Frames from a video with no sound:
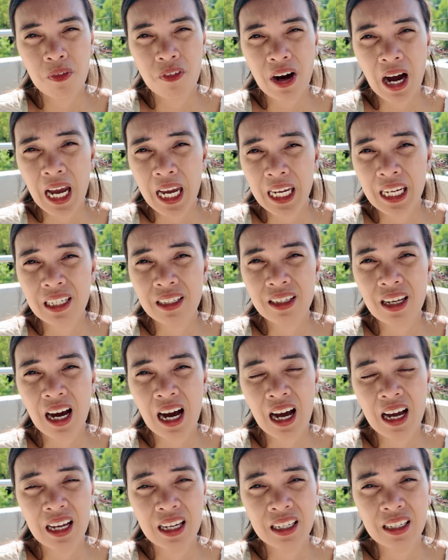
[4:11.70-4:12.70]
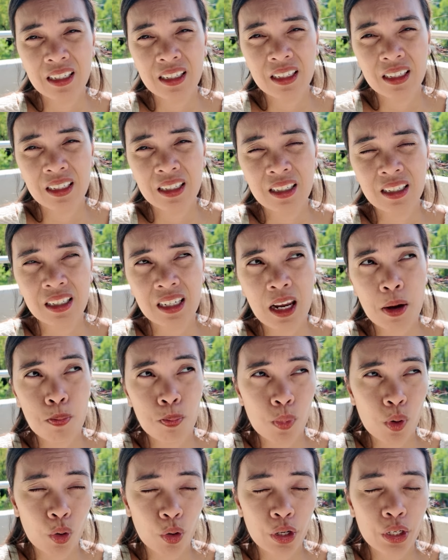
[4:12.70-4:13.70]
find an
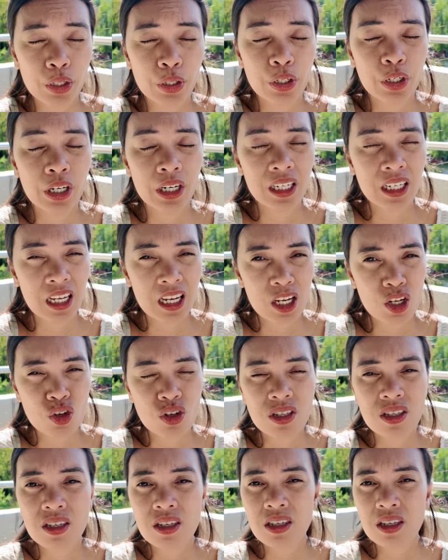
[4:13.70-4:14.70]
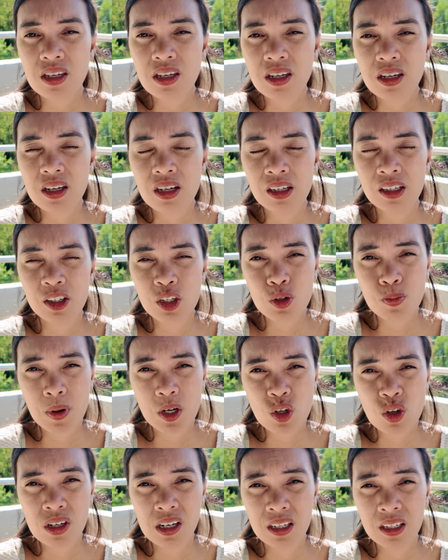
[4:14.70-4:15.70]
employer, an agency,
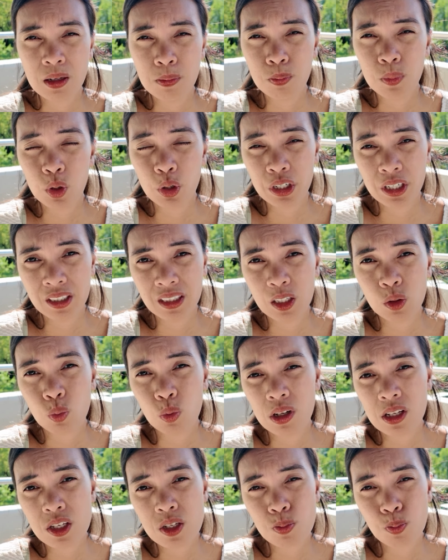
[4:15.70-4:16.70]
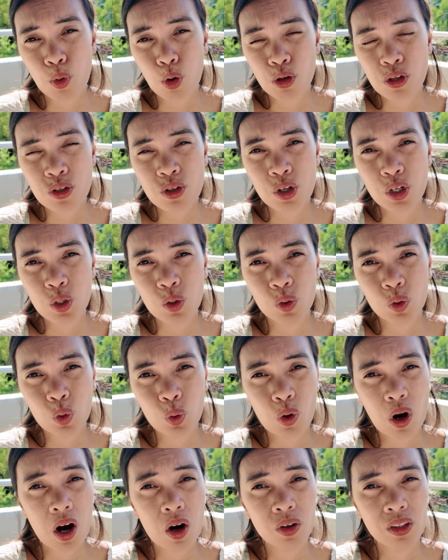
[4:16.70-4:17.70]
especially an employer that will sponsor you
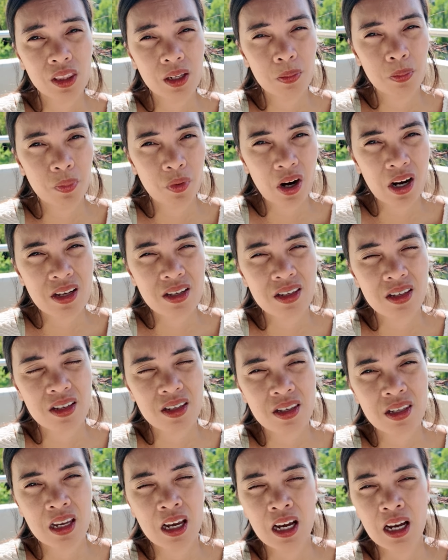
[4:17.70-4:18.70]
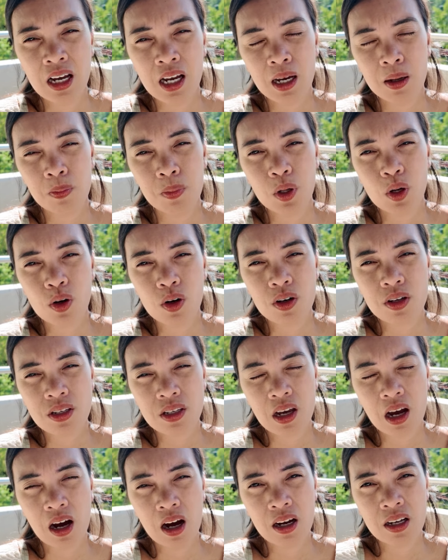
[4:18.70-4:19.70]
throughout the process.
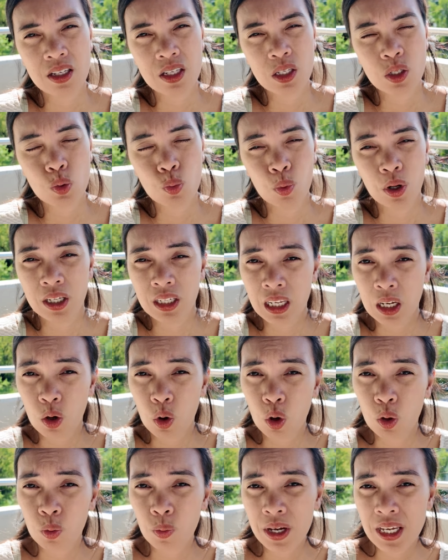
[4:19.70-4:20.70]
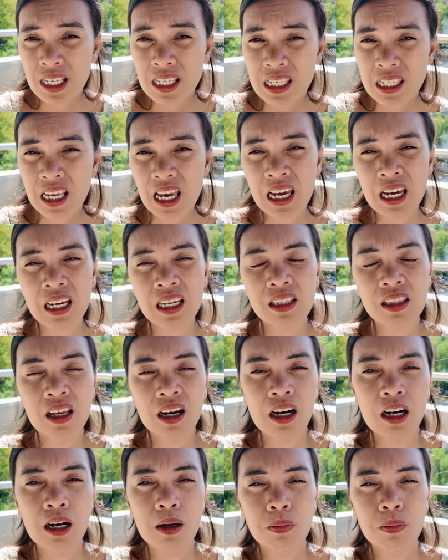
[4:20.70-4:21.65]
Because as what I always said,